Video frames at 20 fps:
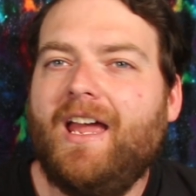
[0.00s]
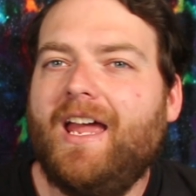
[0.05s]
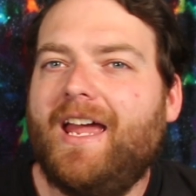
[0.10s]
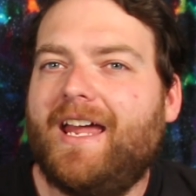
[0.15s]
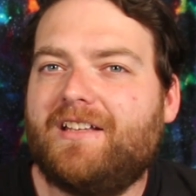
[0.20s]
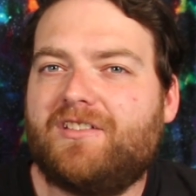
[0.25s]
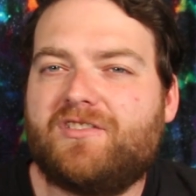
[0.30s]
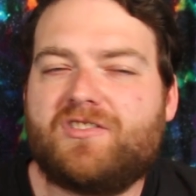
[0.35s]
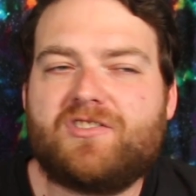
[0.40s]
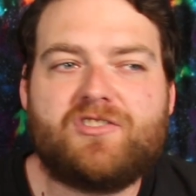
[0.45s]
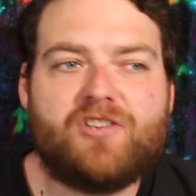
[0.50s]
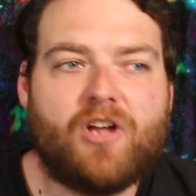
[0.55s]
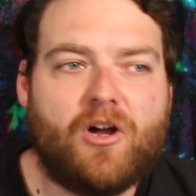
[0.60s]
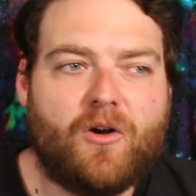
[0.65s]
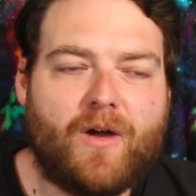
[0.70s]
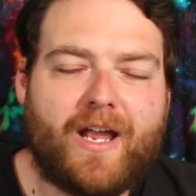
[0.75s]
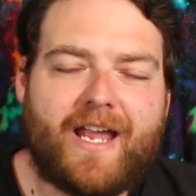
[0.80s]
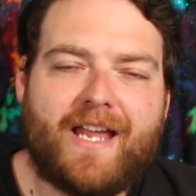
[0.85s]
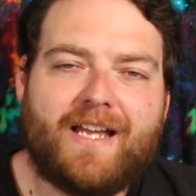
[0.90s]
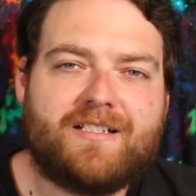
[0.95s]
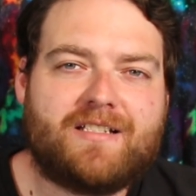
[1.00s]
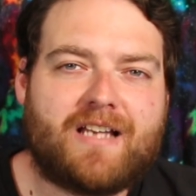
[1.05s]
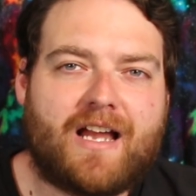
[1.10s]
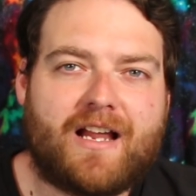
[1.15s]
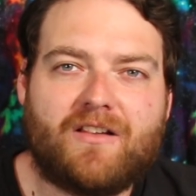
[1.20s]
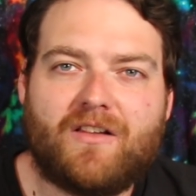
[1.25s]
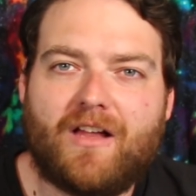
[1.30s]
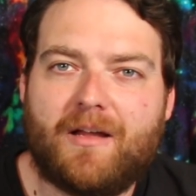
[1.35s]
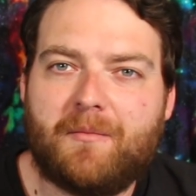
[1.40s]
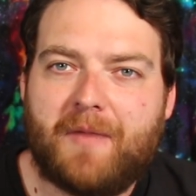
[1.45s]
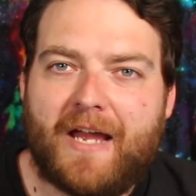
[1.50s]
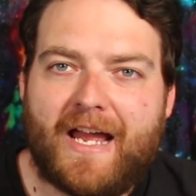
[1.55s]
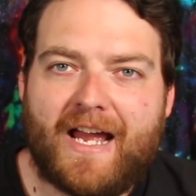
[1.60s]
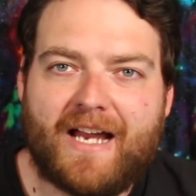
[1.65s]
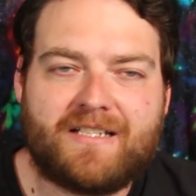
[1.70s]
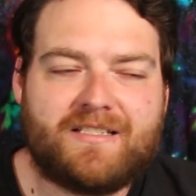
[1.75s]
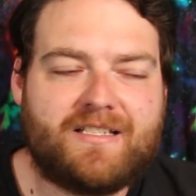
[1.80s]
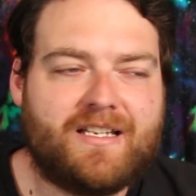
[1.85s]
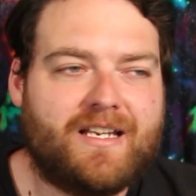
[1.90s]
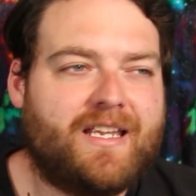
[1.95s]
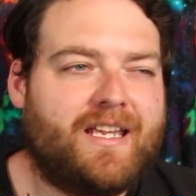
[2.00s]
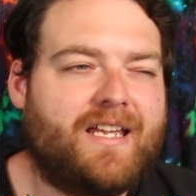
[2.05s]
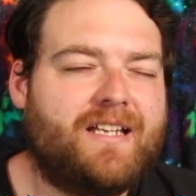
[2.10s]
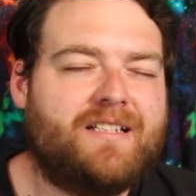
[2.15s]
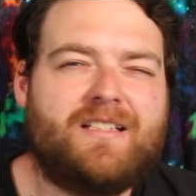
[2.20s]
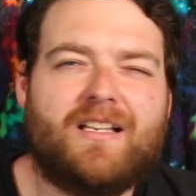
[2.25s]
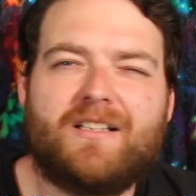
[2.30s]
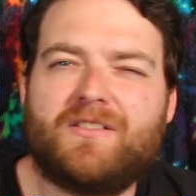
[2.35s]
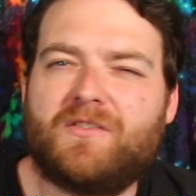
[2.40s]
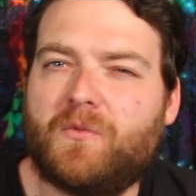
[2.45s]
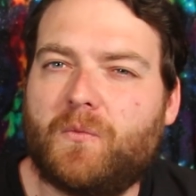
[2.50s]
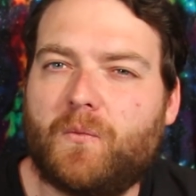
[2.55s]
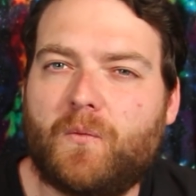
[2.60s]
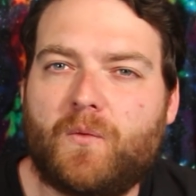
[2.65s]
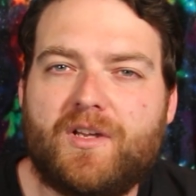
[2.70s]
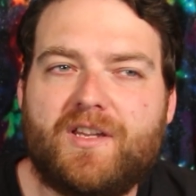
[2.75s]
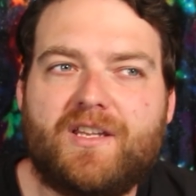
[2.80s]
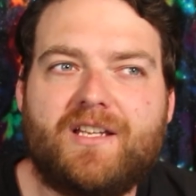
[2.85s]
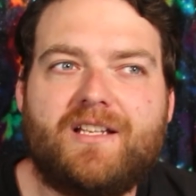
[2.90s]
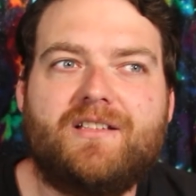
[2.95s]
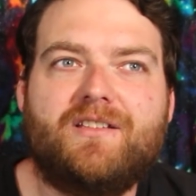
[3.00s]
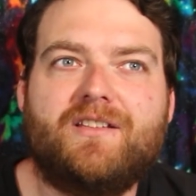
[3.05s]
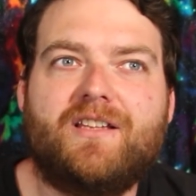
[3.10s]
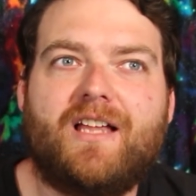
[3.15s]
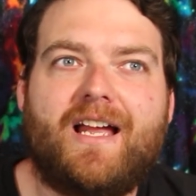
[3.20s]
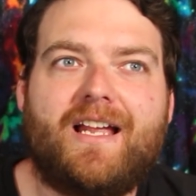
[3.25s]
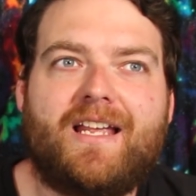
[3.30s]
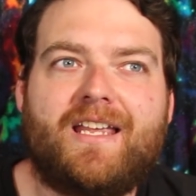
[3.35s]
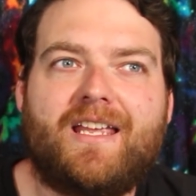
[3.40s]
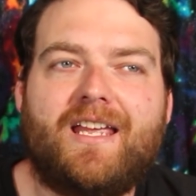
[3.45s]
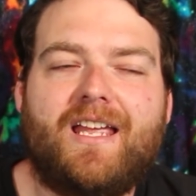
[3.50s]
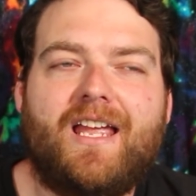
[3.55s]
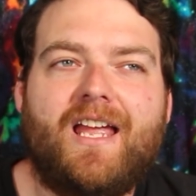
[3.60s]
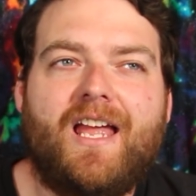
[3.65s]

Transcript: it's so anticlimactic. It doesn't really like